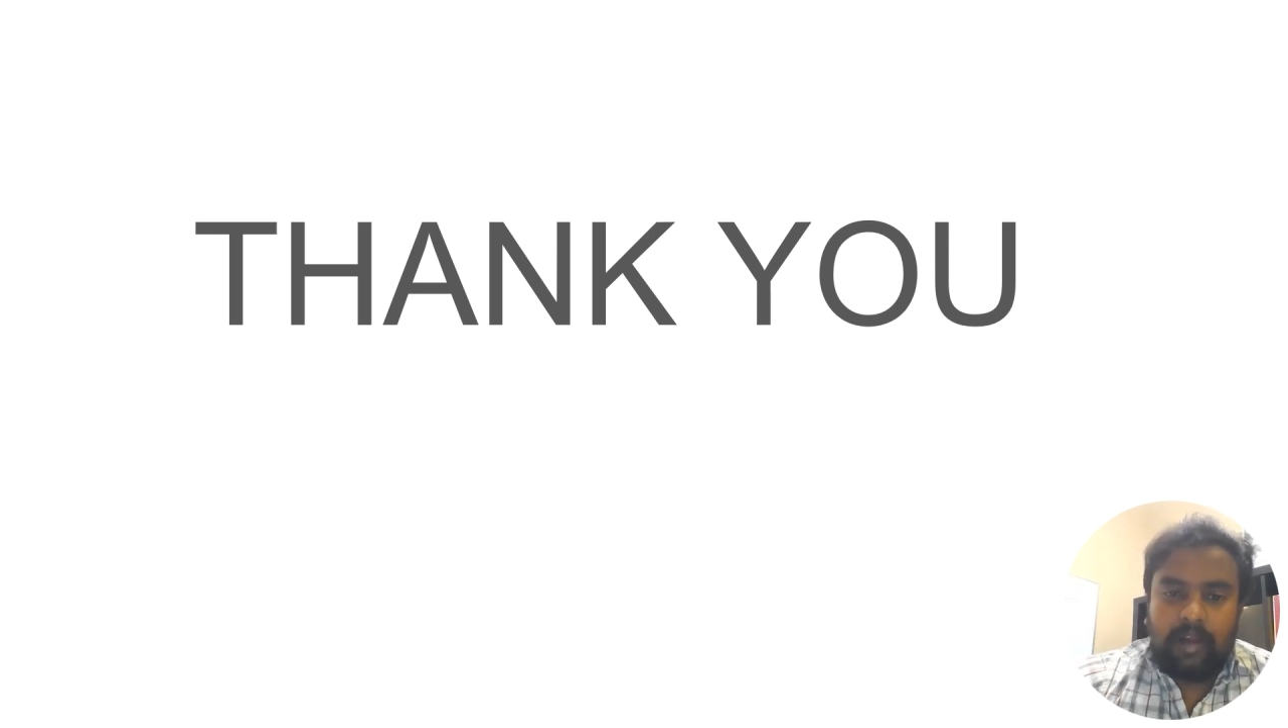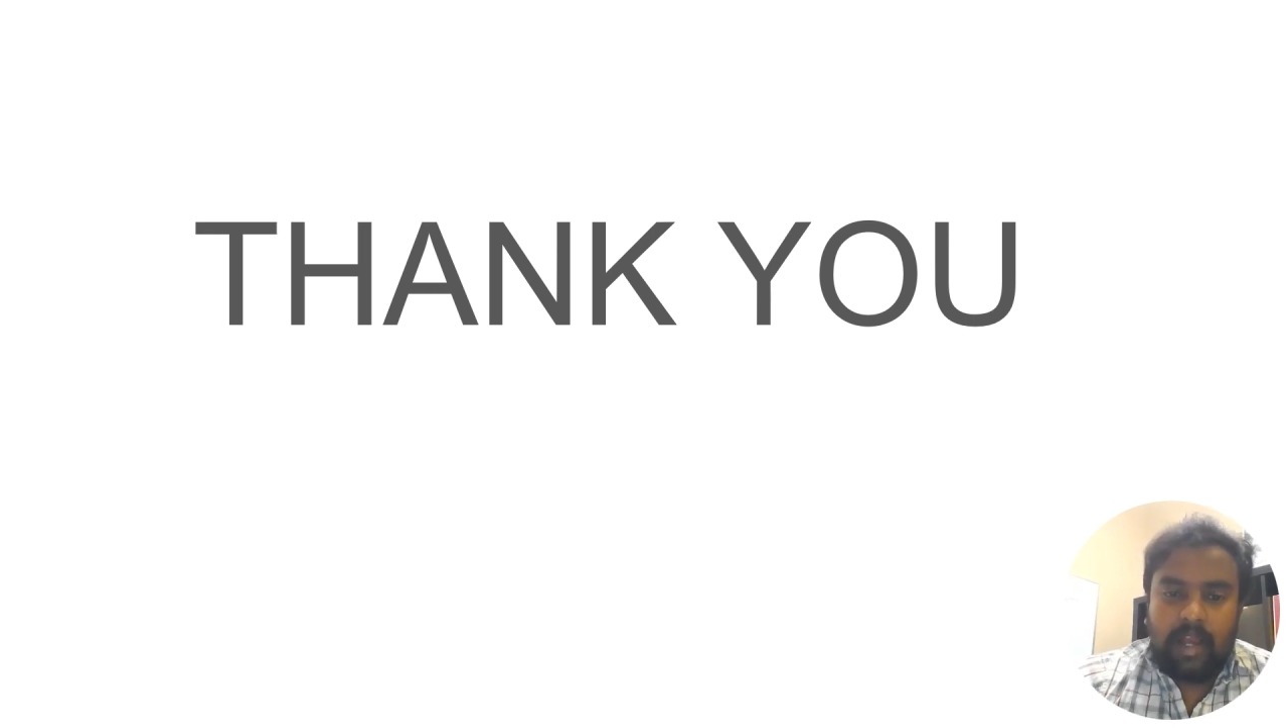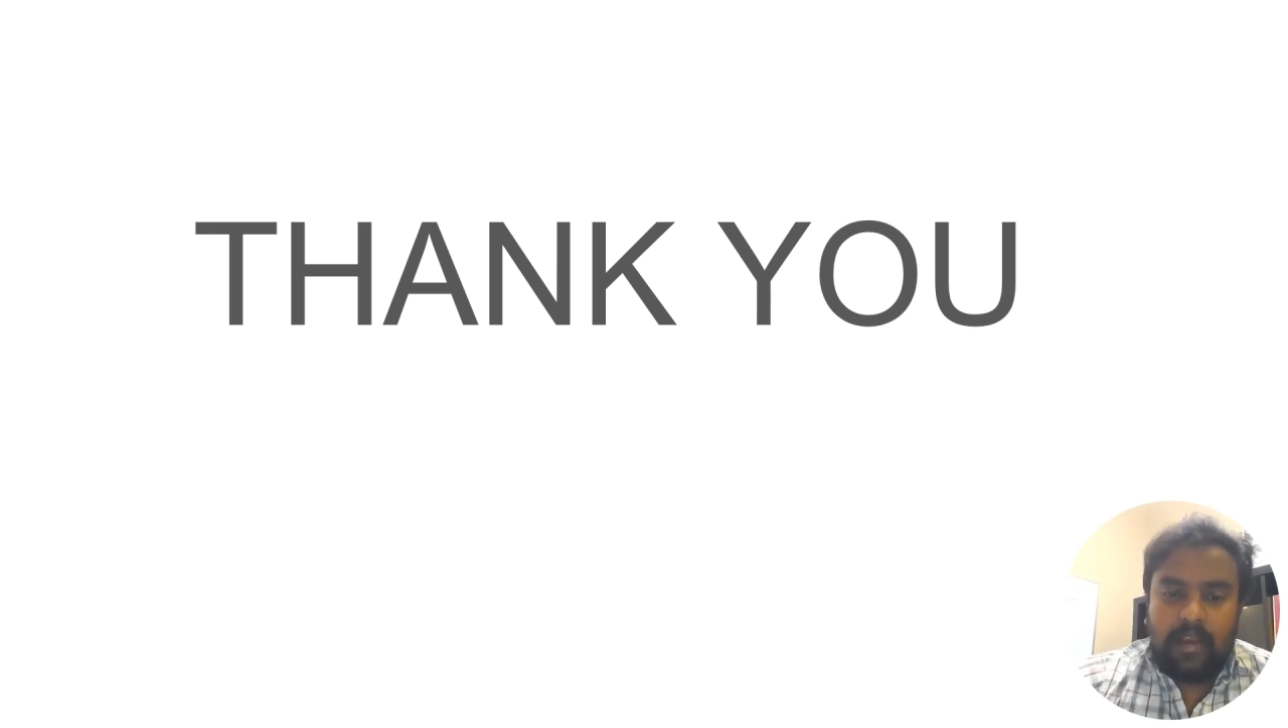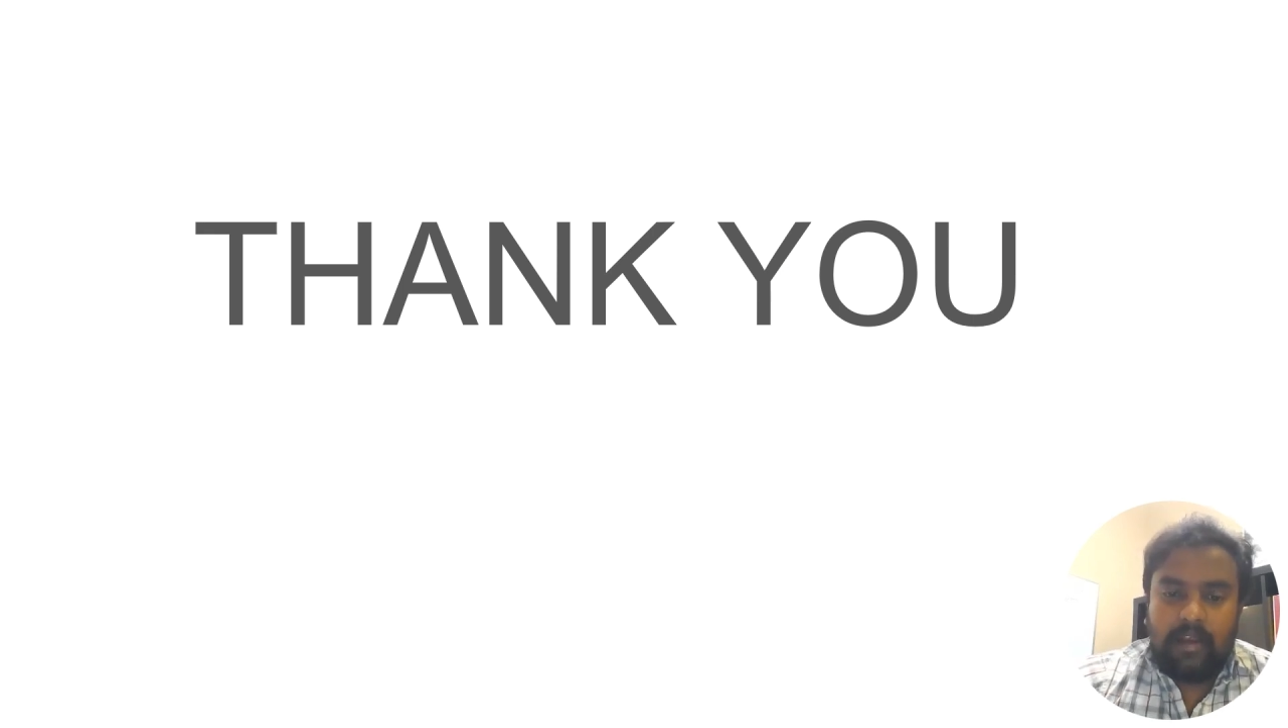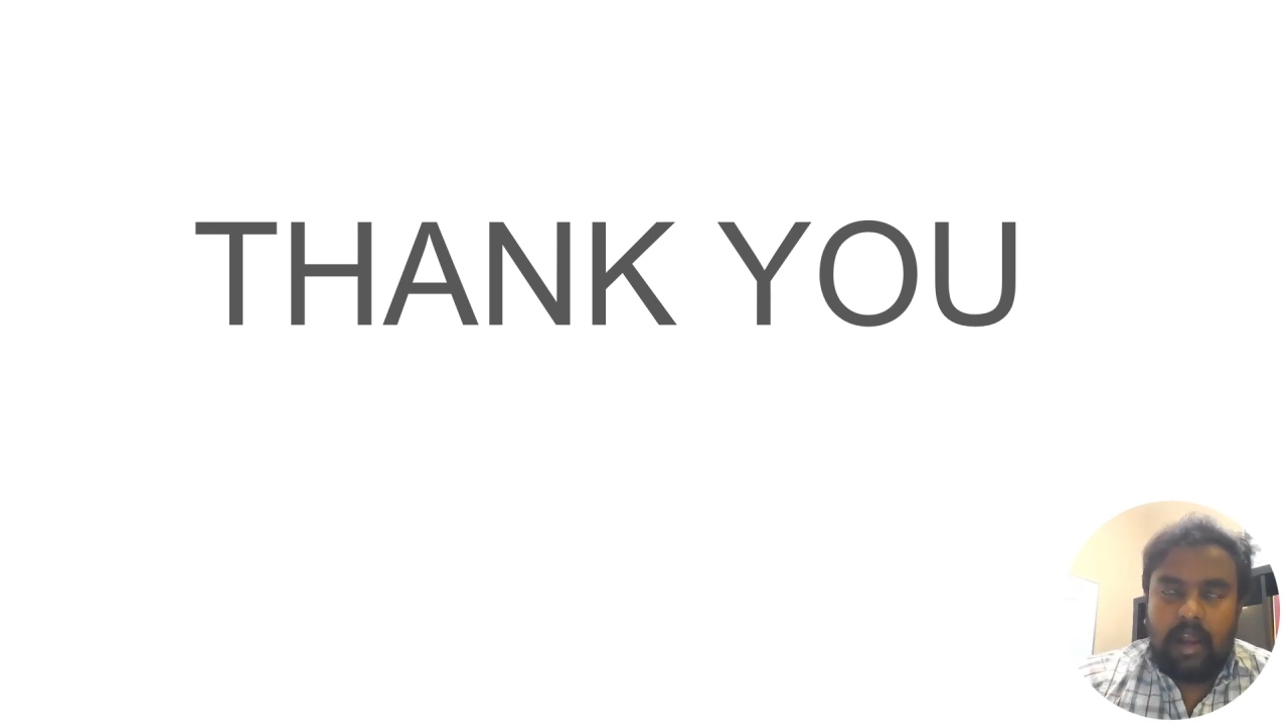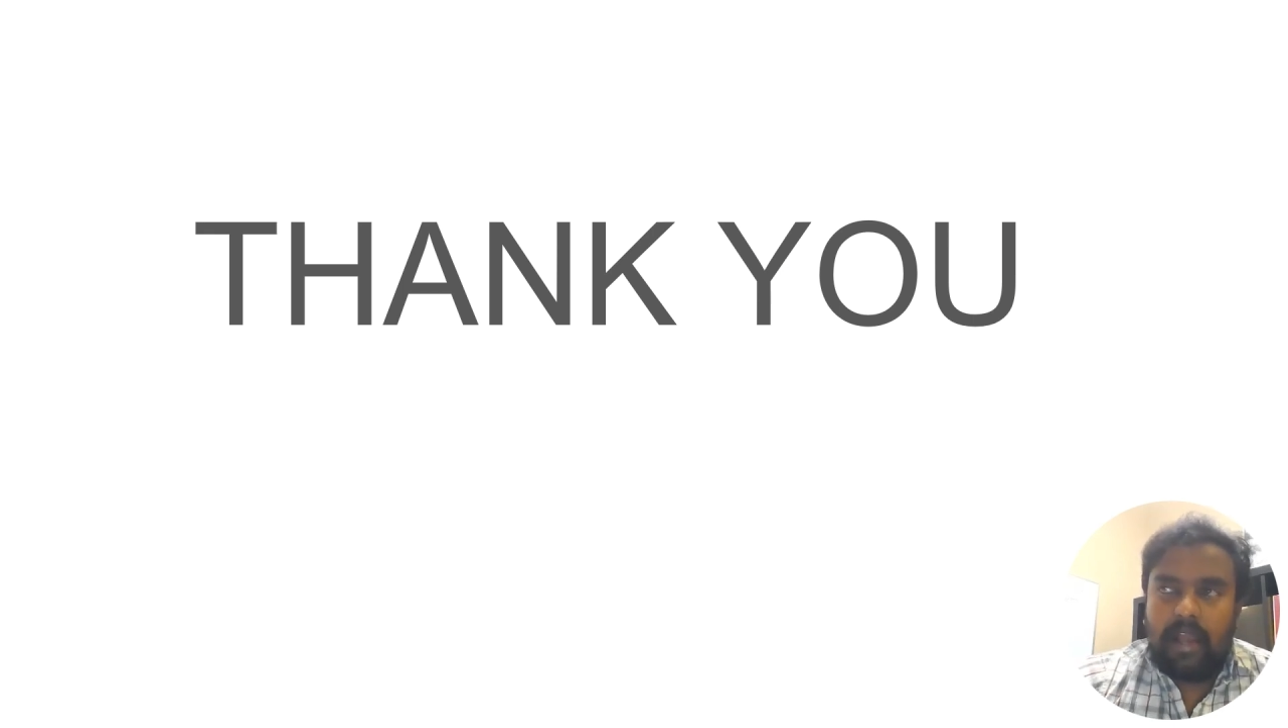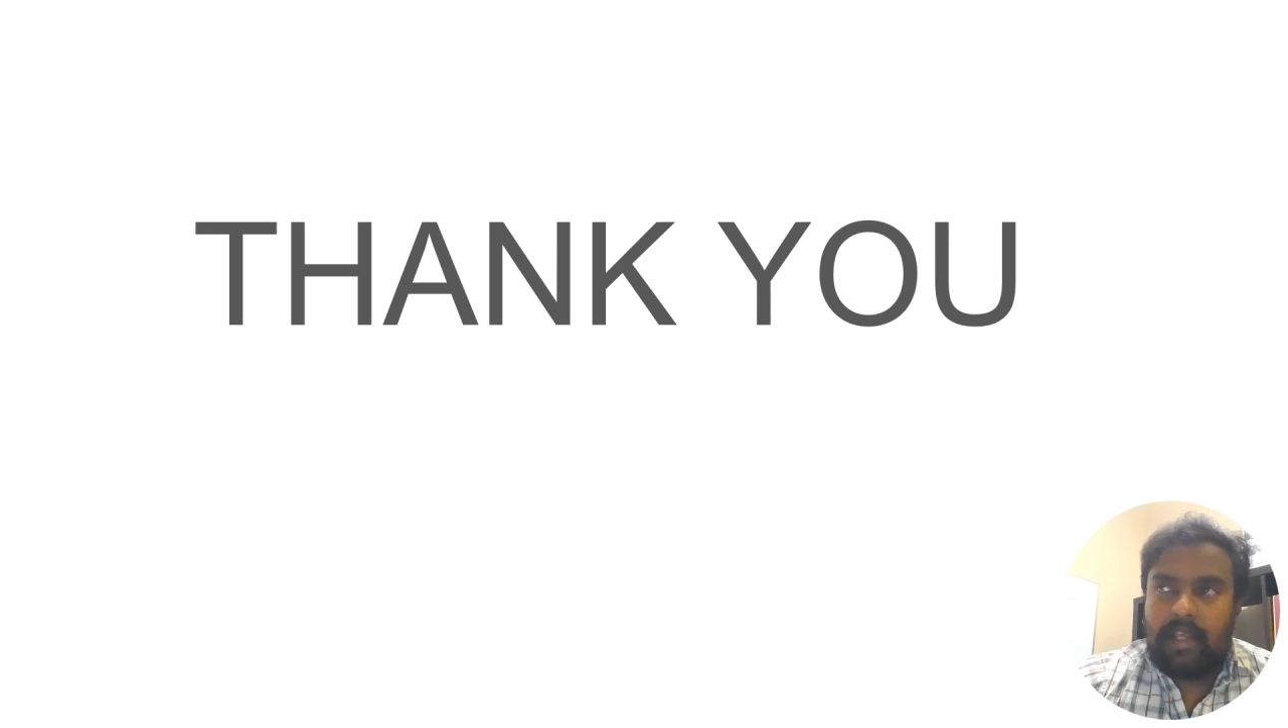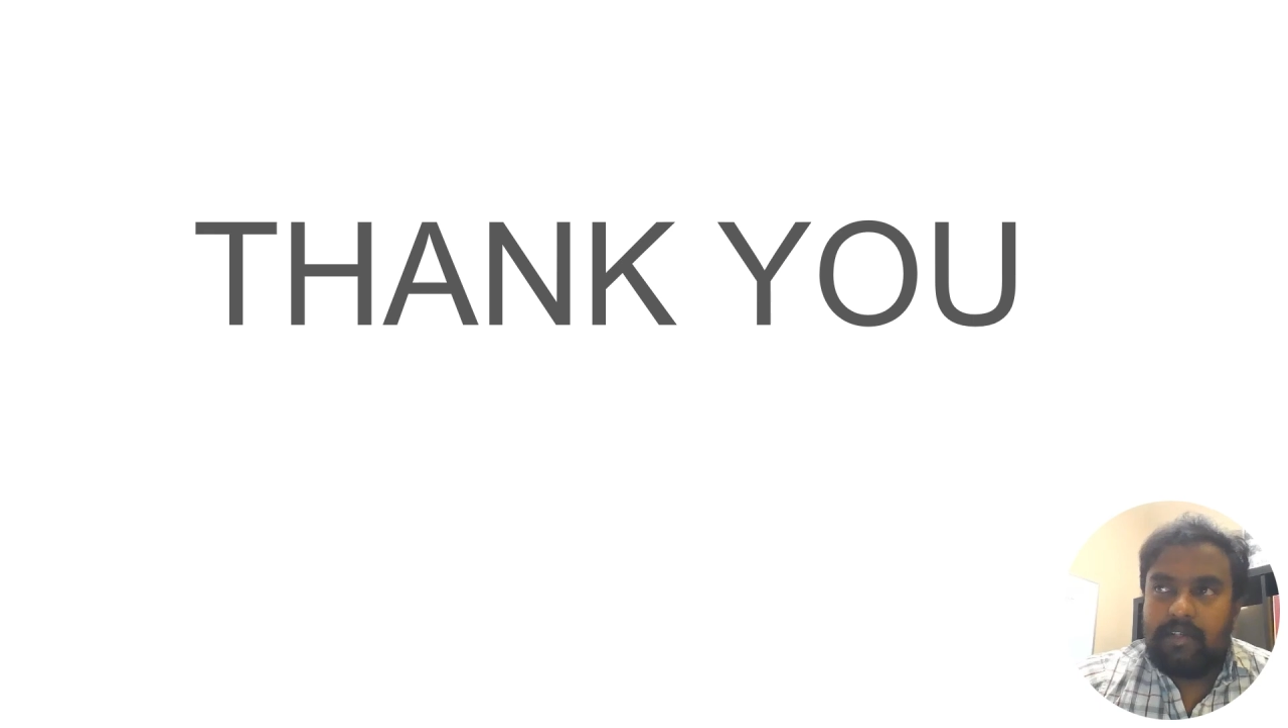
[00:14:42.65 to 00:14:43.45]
And I